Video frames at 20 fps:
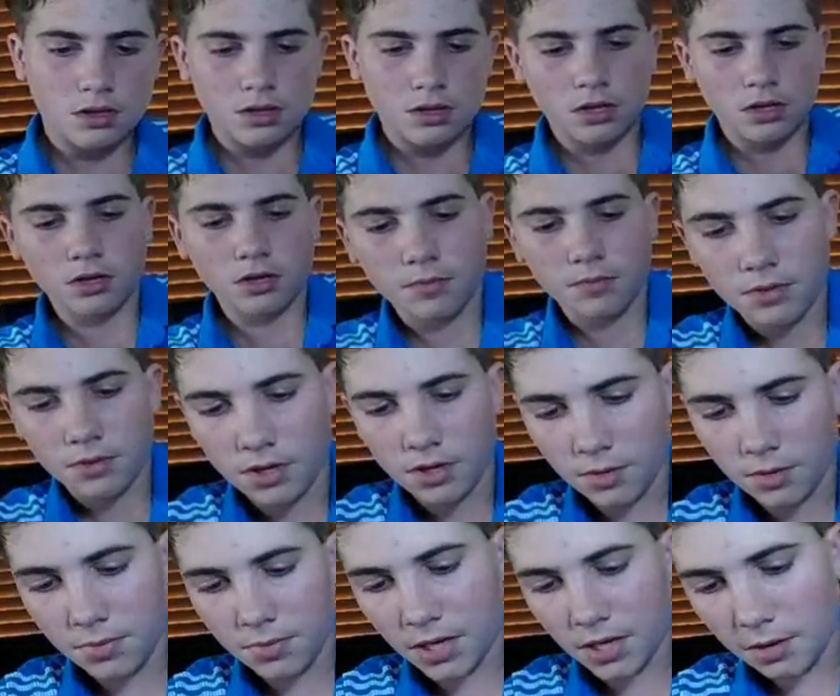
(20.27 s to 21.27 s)
Open
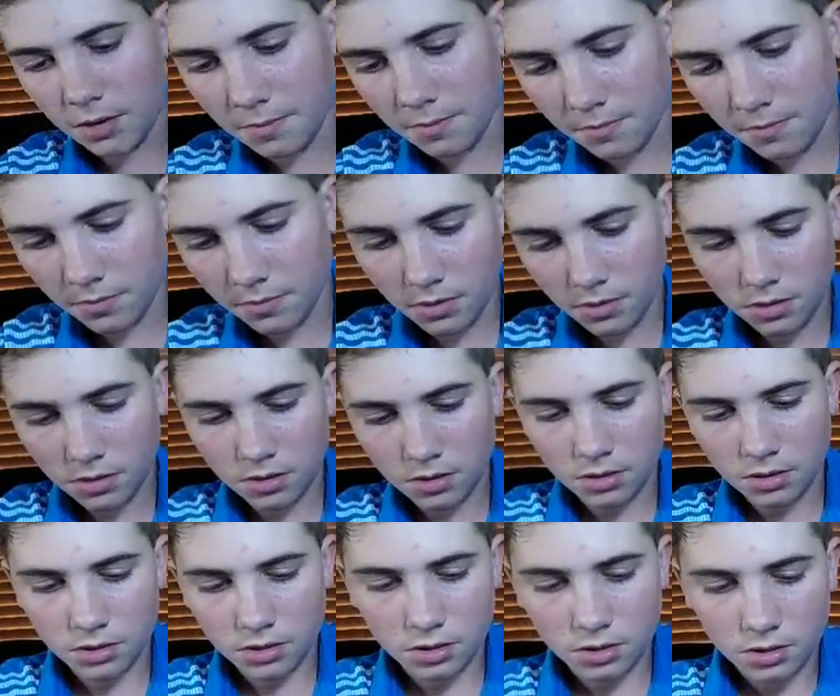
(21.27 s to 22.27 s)
it up here.
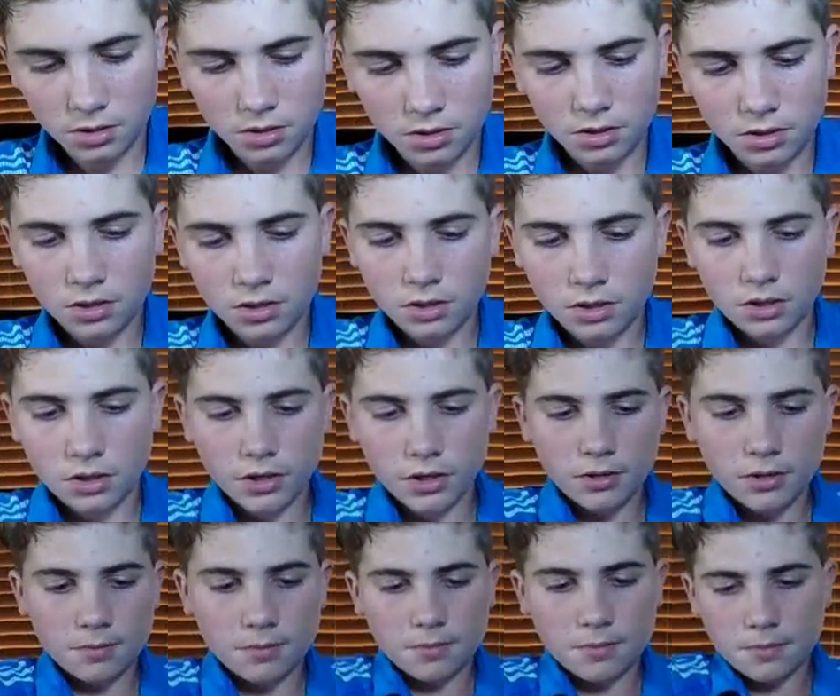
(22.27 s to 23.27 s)

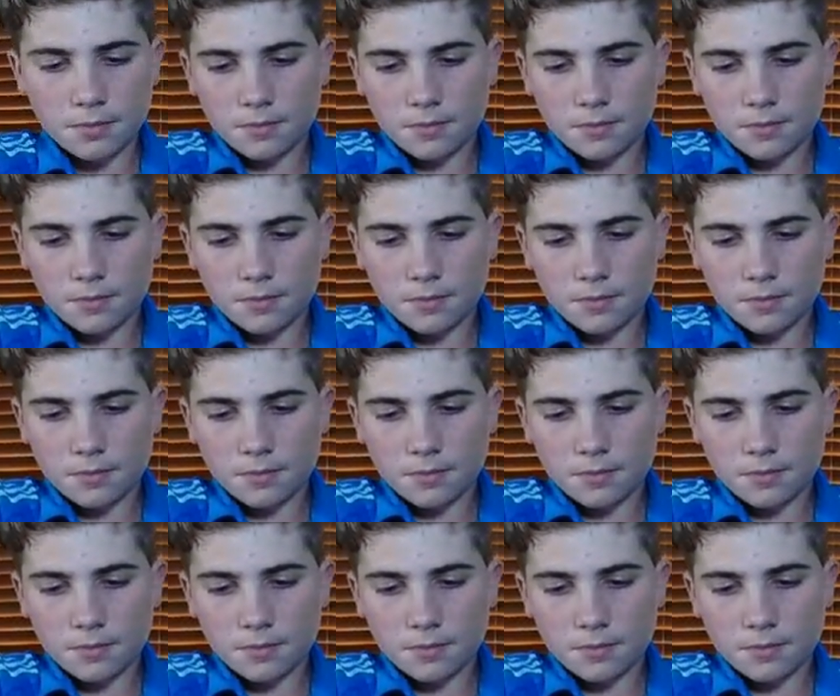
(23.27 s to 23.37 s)
Got it?